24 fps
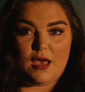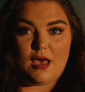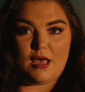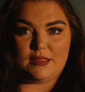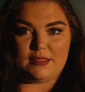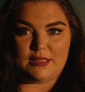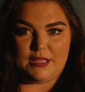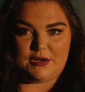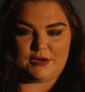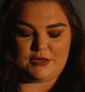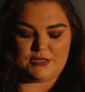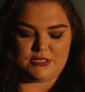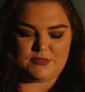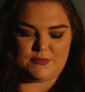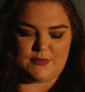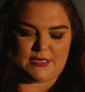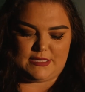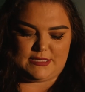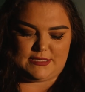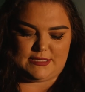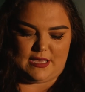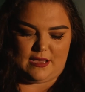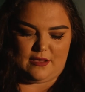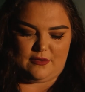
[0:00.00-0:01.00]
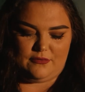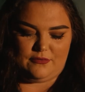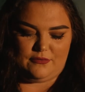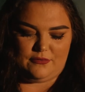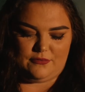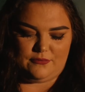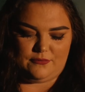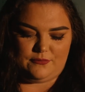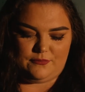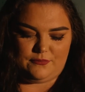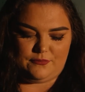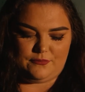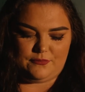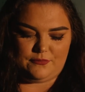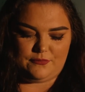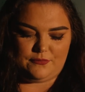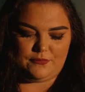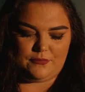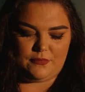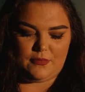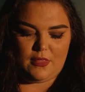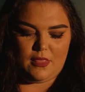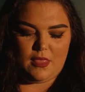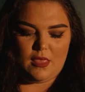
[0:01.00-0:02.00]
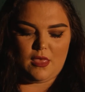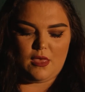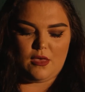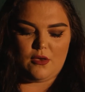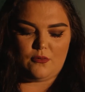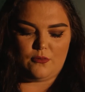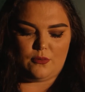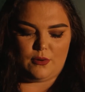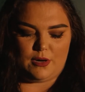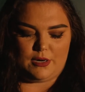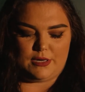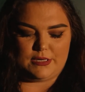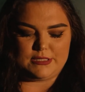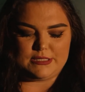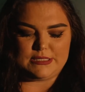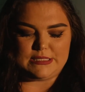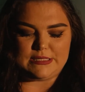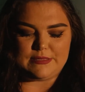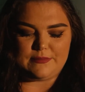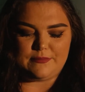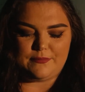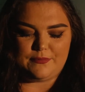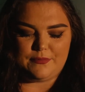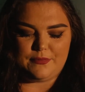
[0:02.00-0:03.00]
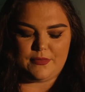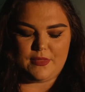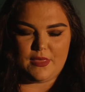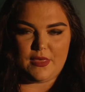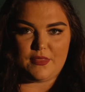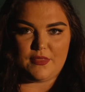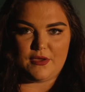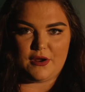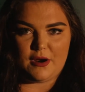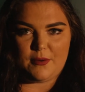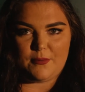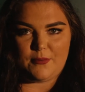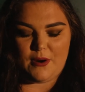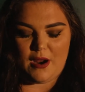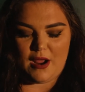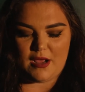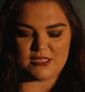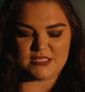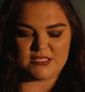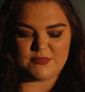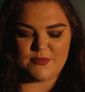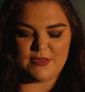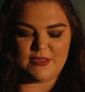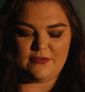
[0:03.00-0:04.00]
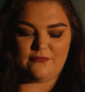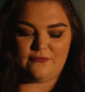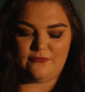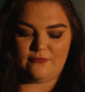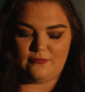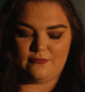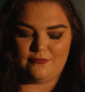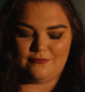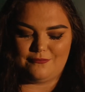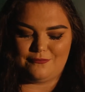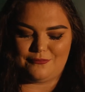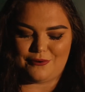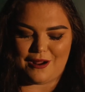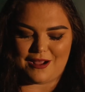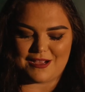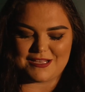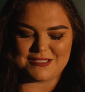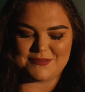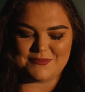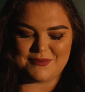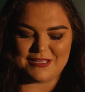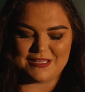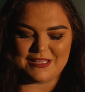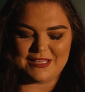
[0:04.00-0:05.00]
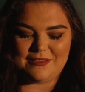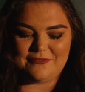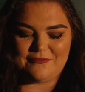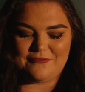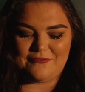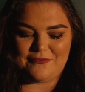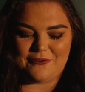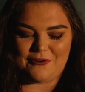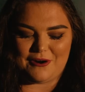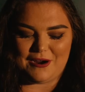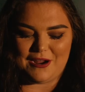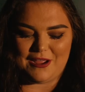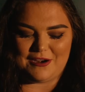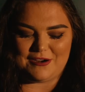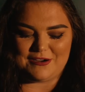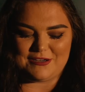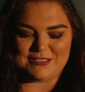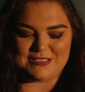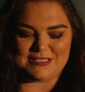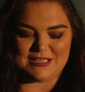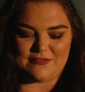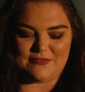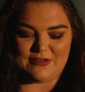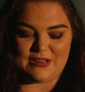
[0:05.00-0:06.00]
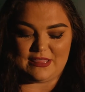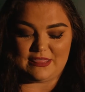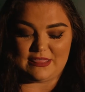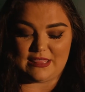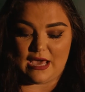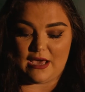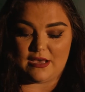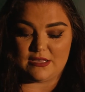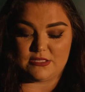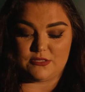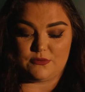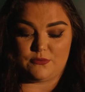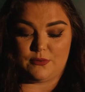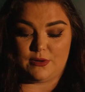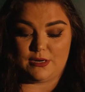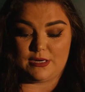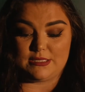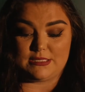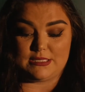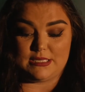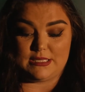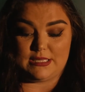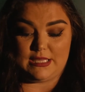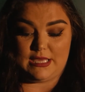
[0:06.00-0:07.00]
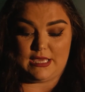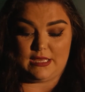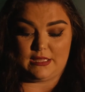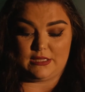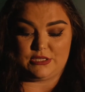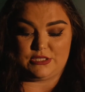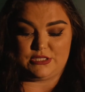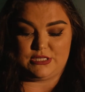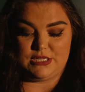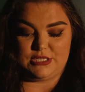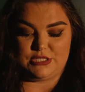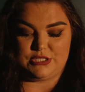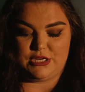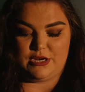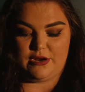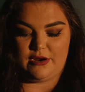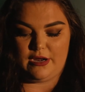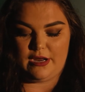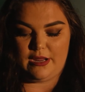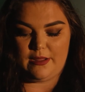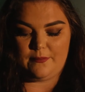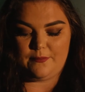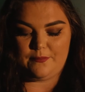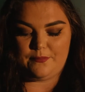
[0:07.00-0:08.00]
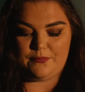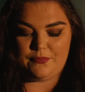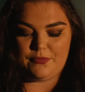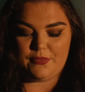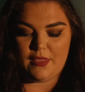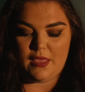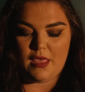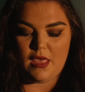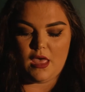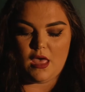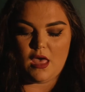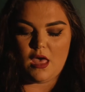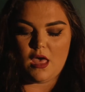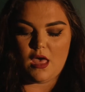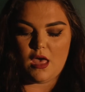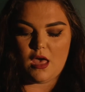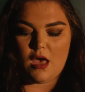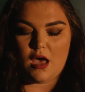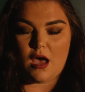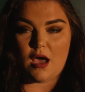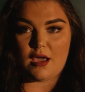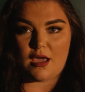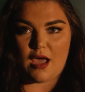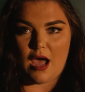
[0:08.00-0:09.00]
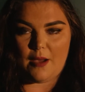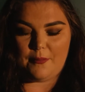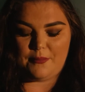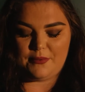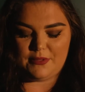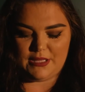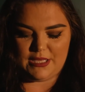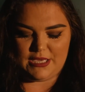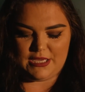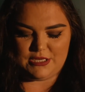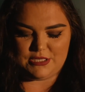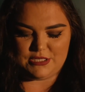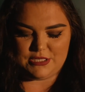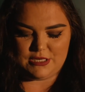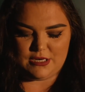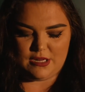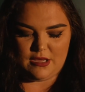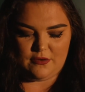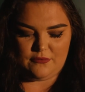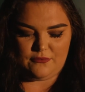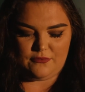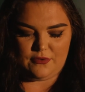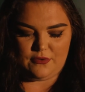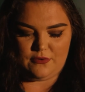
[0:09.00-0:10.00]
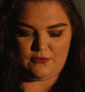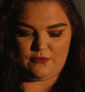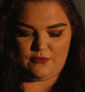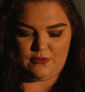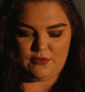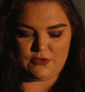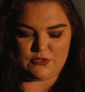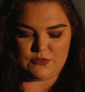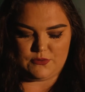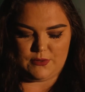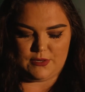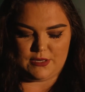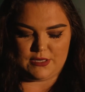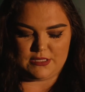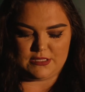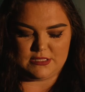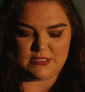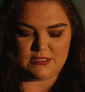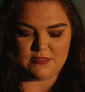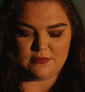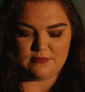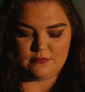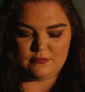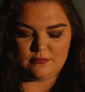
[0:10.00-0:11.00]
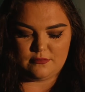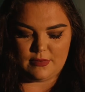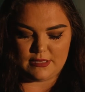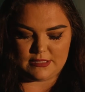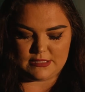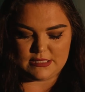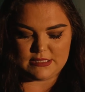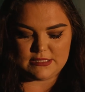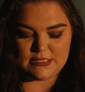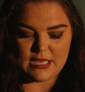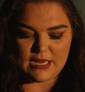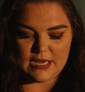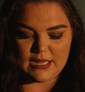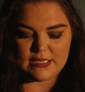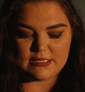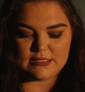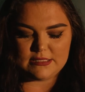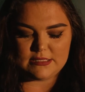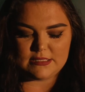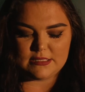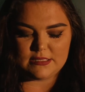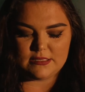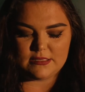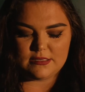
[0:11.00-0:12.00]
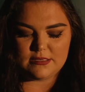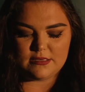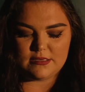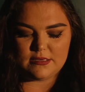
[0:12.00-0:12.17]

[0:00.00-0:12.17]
A letter to myself. Words. There are approximately 470,000 words in the English dictionary. A compilation of a few of those words makes a sentence.